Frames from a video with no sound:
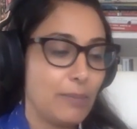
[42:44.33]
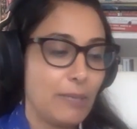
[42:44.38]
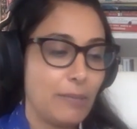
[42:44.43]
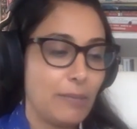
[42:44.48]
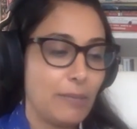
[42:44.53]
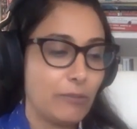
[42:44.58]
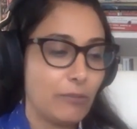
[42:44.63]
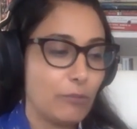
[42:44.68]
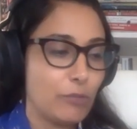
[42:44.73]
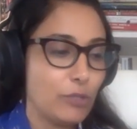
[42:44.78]

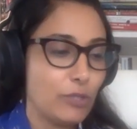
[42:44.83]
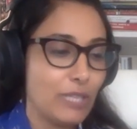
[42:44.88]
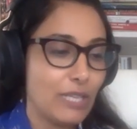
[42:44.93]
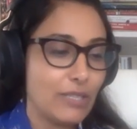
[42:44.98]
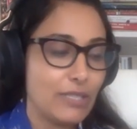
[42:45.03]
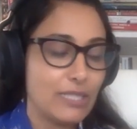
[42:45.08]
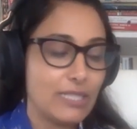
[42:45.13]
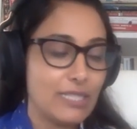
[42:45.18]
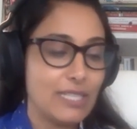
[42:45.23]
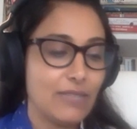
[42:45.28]
paper from
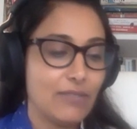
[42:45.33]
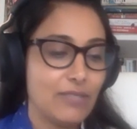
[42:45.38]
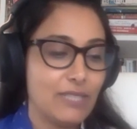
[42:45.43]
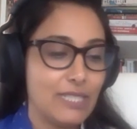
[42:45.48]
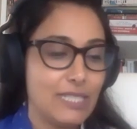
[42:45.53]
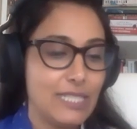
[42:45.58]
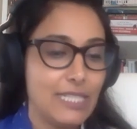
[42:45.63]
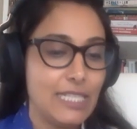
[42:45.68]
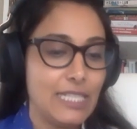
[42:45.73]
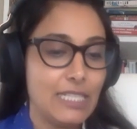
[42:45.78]

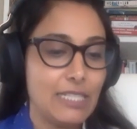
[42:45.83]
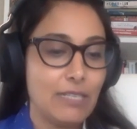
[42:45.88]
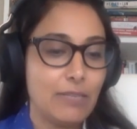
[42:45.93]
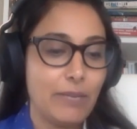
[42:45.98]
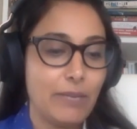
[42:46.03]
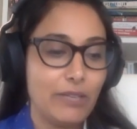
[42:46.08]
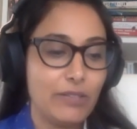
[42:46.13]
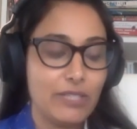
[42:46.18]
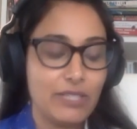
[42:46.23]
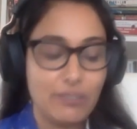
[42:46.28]
2017
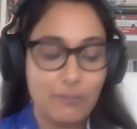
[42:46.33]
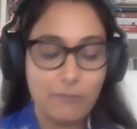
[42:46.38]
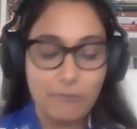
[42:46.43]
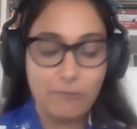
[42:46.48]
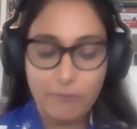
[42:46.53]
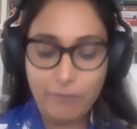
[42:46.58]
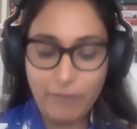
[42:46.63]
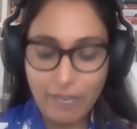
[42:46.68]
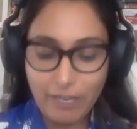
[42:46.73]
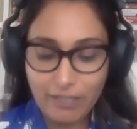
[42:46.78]
about this
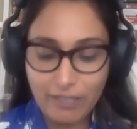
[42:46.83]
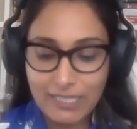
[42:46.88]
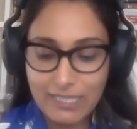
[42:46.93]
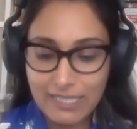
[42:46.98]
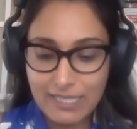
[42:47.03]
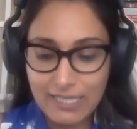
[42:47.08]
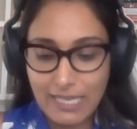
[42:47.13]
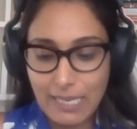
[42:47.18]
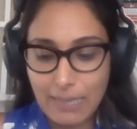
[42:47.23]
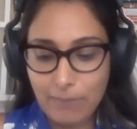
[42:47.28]
very
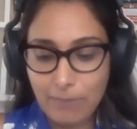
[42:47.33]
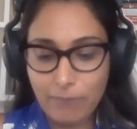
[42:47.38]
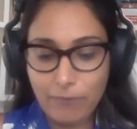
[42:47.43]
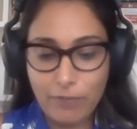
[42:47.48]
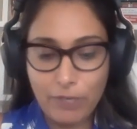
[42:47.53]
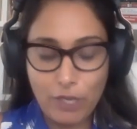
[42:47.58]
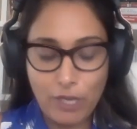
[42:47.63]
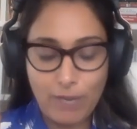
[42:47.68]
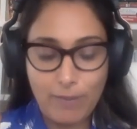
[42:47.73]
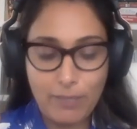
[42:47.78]
same
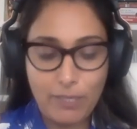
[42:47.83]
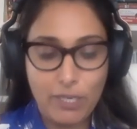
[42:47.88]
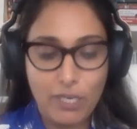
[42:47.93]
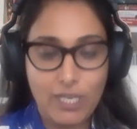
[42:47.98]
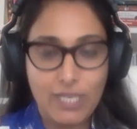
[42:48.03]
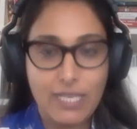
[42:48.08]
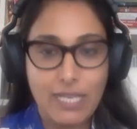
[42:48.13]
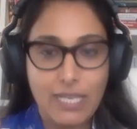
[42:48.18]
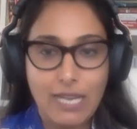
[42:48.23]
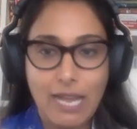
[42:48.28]

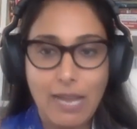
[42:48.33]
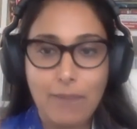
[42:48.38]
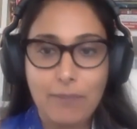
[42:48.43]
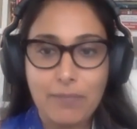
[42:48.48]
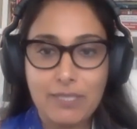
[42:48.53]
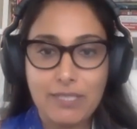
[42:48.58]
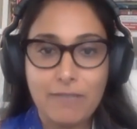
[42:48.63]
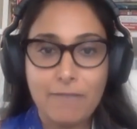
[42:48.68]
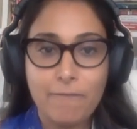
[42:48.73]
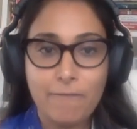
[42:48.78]
phenomenon that
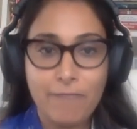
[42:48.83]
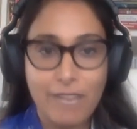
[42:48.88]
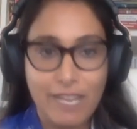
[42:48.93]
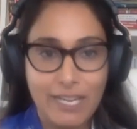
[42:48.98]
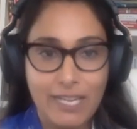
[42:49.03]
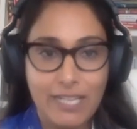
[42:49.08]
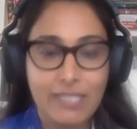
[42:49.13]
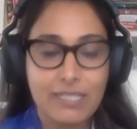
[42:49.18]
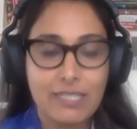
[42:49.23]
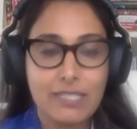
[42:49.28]
happened in
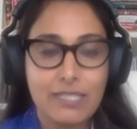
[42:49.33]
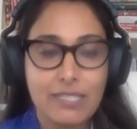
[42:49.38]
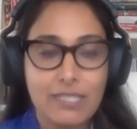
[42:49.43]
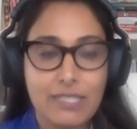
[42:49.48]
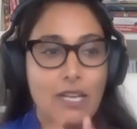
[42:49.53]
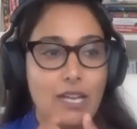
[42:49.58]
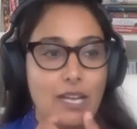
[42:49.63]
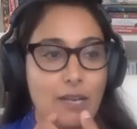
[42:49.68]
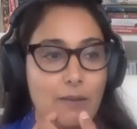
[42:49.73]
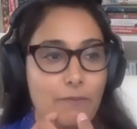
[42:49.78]
FedEx.
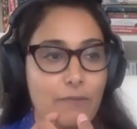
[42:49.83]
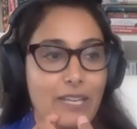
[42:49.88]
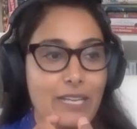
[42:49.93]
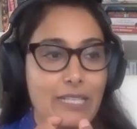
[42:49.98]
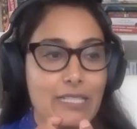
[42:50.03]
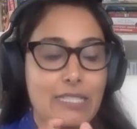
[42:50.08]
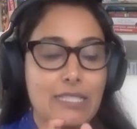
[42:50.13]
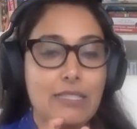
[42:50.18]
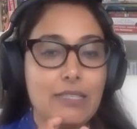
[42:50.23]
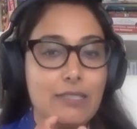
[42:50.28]

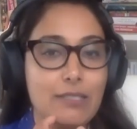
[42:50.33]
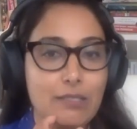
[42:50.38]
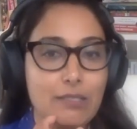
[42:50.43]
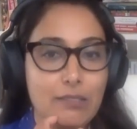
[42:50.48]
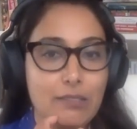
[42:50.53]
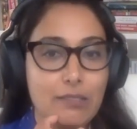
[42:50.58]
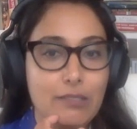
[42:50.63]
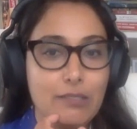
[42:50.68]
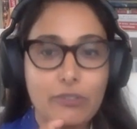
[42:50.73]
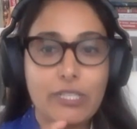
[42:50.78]
FedEx is a
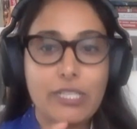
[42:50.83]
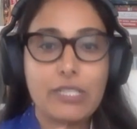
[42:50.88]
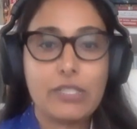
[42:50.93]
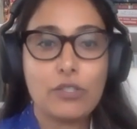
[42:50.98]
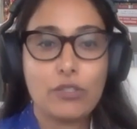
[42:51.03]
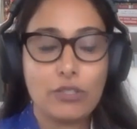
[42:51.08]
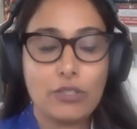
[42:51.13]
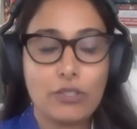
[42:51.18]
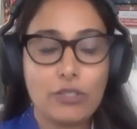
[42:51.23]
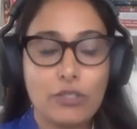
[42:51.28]
delivery
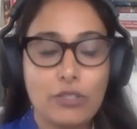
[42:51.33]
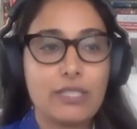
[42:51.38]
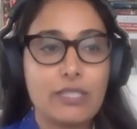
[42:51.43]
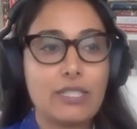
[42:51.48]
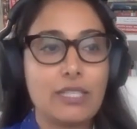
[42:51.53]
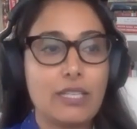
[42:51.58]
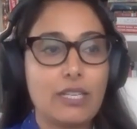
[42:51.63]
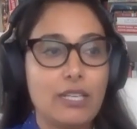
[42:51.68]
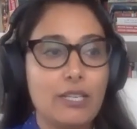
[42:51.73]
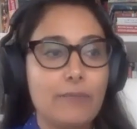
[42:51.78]

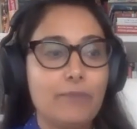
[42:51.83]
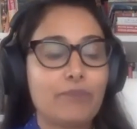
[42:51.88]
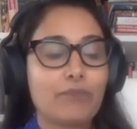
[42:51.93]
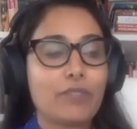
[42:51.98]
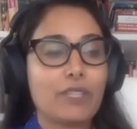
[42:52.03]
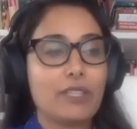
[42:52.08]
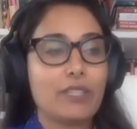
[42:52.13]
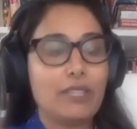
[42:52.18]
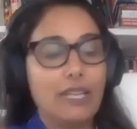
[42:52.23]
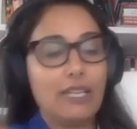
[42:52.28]
service
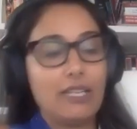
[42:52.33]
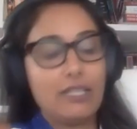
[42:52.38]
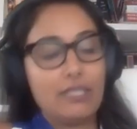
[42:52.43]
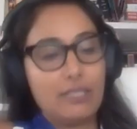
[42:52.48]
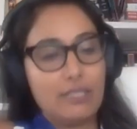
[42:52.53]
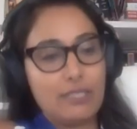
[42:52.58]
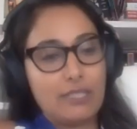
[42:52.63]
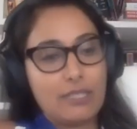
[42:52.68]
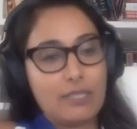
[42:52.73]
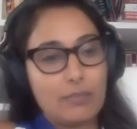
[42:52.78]
that
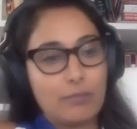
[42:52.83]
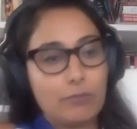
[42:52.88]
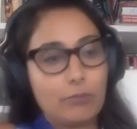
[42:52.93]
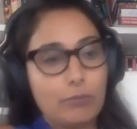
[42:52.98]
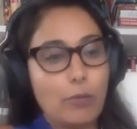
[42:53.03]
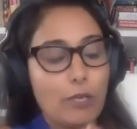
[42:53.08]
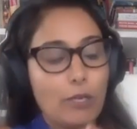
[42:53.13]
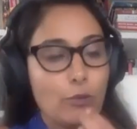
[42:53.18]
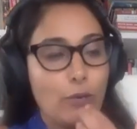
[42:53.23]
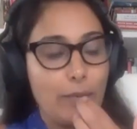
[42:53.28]
is
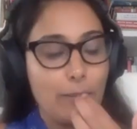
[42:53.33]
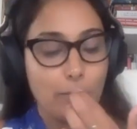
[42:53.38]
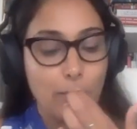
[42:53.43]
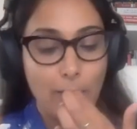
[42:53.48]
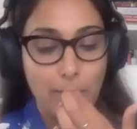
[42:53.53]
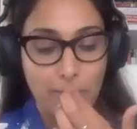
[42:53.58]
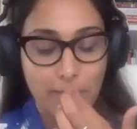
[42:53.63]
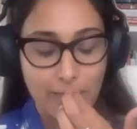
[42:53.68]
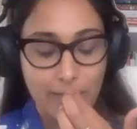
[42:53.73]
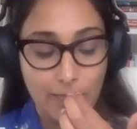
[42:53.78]
quite
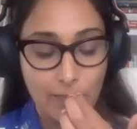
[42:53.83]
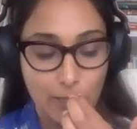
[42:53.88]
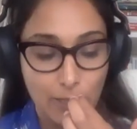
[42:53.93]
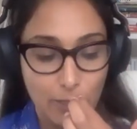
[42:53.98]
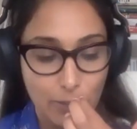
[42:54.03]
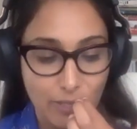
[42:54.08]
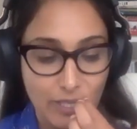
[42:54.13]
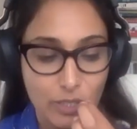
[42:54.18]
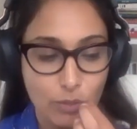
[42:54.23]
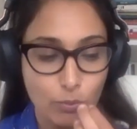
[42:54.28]
prominent in
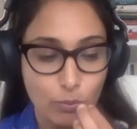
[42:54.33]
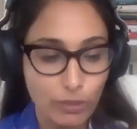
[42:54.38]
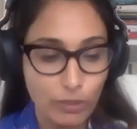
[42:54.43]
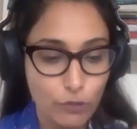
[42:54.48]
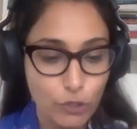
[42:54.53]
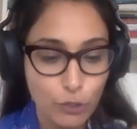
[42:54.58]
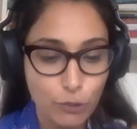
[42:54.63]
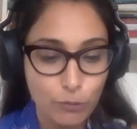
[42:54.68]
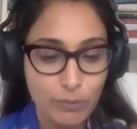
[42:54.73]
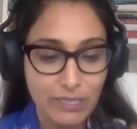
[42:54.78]
the US, one
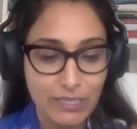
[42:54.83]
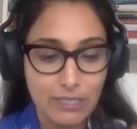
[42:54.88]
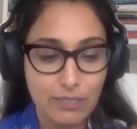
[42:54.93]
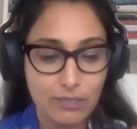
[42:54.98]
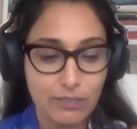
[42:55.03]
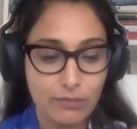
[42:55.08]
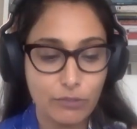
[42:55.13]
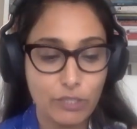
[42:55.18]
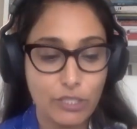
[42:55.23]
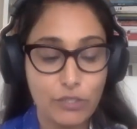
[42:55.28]
of 2 big
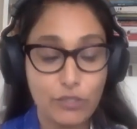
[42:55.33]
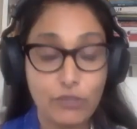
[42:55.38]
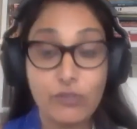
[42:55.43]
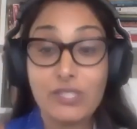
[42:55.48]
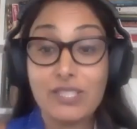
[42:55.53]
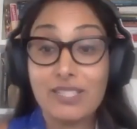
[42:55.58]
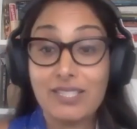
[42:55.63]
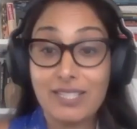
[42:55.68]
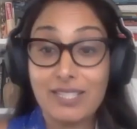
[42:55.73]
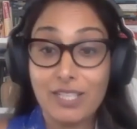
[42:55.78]
delivery
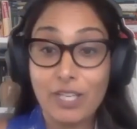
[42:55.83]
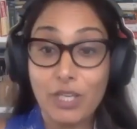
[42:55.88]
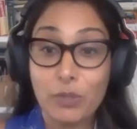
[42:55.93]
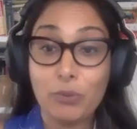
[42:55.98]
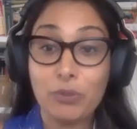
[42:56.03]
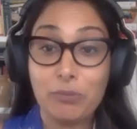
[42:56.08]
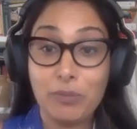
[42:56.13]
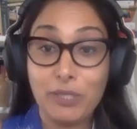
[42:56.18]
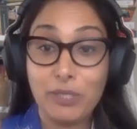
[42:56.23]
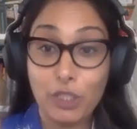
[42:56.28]
services, the other
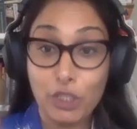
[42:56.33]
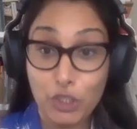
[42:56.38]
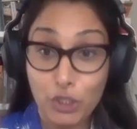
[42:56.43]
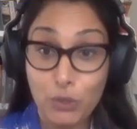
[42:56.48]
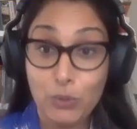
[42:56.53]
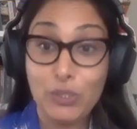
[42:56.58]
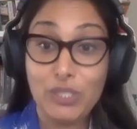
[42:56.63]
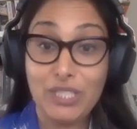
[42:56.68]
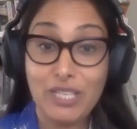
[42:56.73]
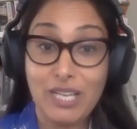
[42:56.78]
one being a
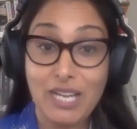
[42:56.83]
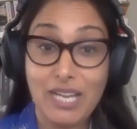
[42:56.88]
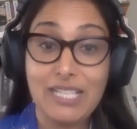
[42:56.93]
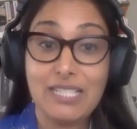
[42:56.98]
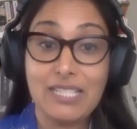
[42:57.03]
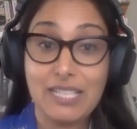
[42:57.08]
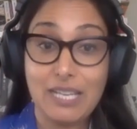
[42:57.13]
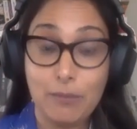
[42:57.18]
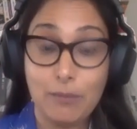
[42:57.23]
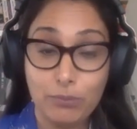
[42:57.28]

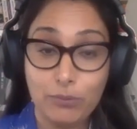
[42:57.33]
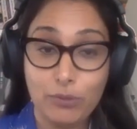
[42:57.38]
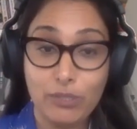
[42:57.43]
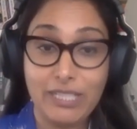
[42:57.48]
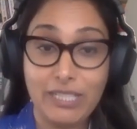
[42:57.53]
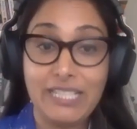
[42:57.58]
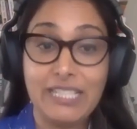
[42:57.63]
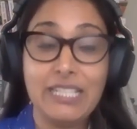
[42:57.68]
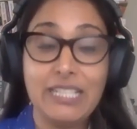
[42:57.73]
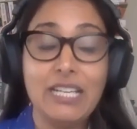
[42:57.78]
unionized
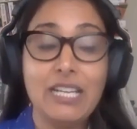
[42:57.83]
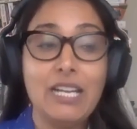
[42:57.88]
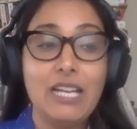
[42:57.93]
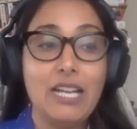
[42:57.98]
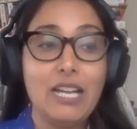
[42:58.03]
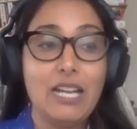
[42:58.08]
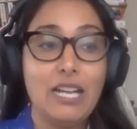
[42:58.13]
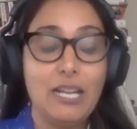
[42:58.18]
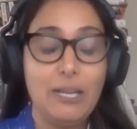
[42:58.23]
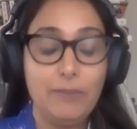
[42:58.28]
employee
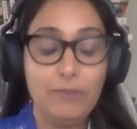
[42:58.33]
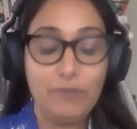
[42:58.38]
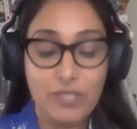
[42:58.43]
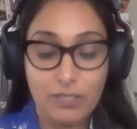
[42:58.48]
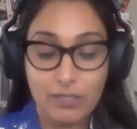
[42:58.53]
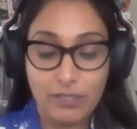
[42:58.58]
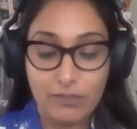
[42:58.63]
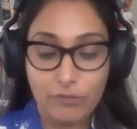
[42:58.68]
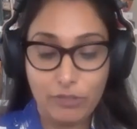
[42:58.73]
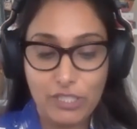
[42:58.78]

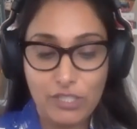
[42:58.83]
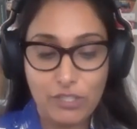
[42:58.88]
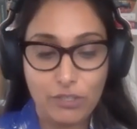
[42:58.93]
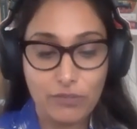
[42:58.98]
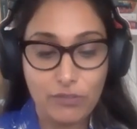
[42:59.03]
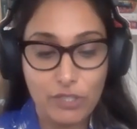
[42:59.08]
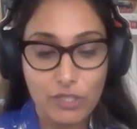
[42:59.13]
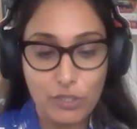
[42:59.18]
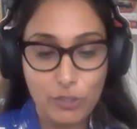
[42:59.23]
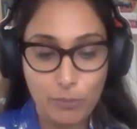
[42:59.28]
delivery
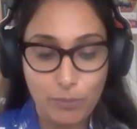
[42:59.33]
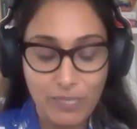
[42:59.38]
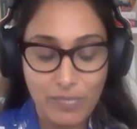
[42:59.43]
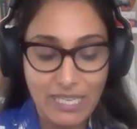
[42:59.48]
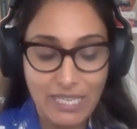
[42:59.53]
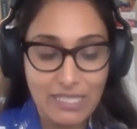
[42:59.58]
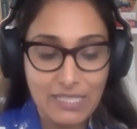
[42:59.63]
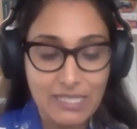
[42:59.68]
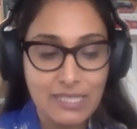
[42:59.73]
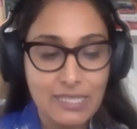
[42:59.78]
service,
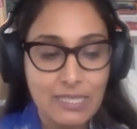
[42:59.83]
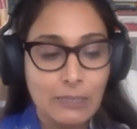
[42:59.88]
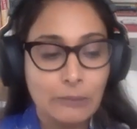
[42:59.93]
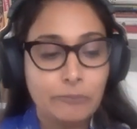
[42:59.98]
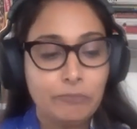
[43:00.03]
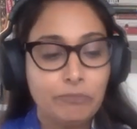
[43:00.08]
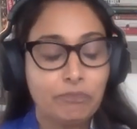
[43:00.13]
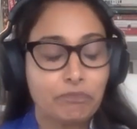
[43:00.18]
UPS.